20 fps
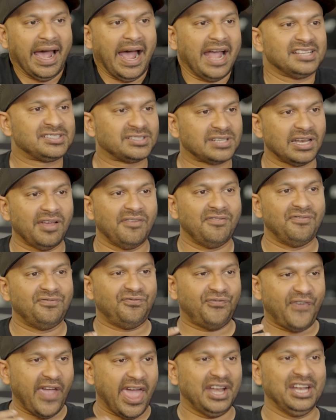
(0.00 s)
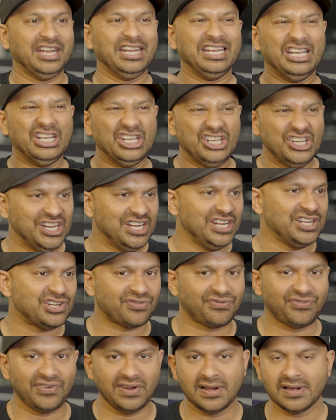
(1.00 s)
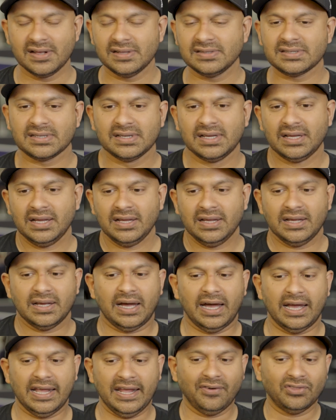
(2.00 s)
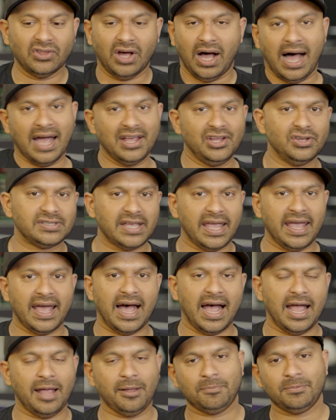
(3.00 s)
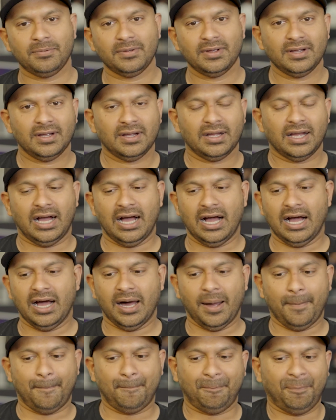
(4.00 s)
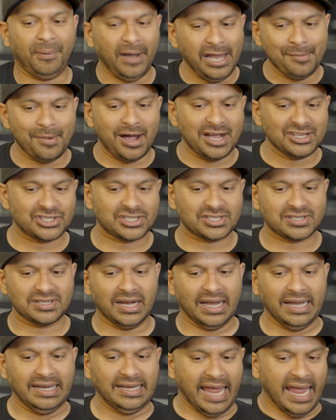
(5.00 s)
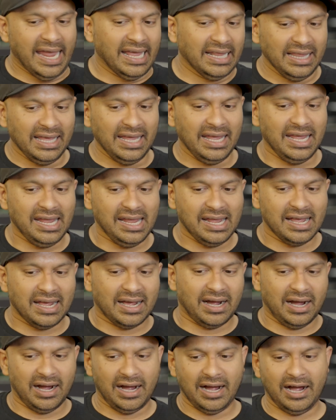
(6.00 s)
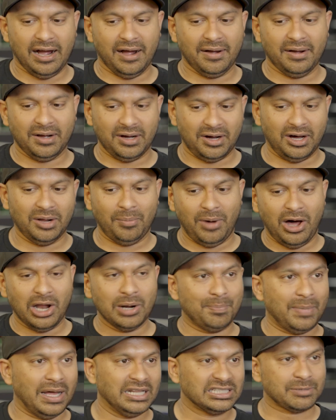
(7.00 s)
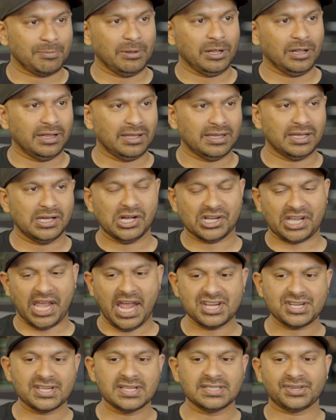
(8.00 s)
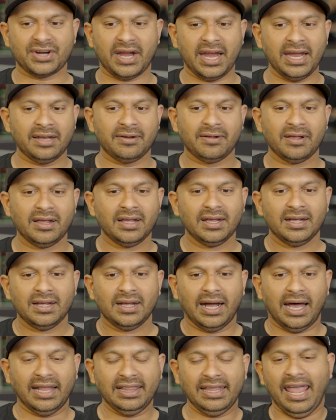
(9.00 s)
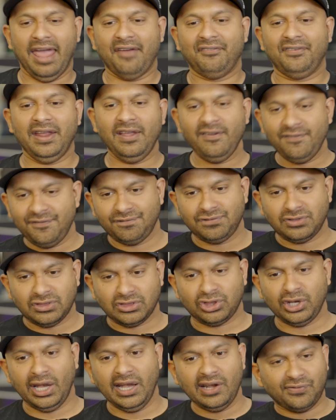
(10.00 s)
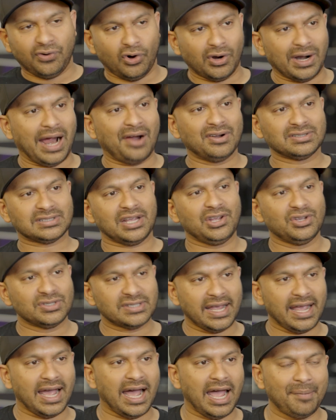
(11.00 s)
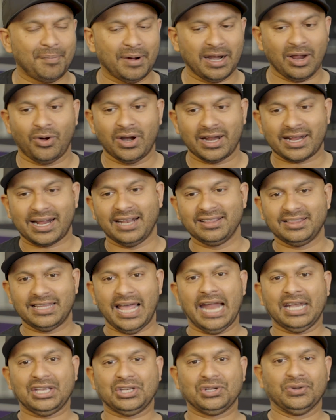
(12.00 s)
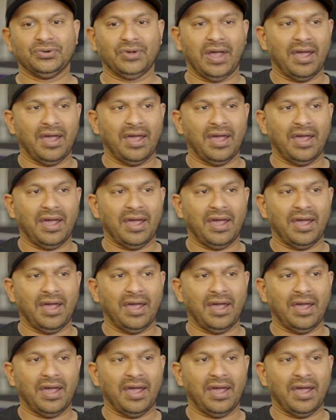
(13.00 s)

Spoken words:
AI is still a very niche field. Even though I use AI pretty much daily on multiple occasions, right? I think every 3 to 4 hours I use AI, but I want to cut that to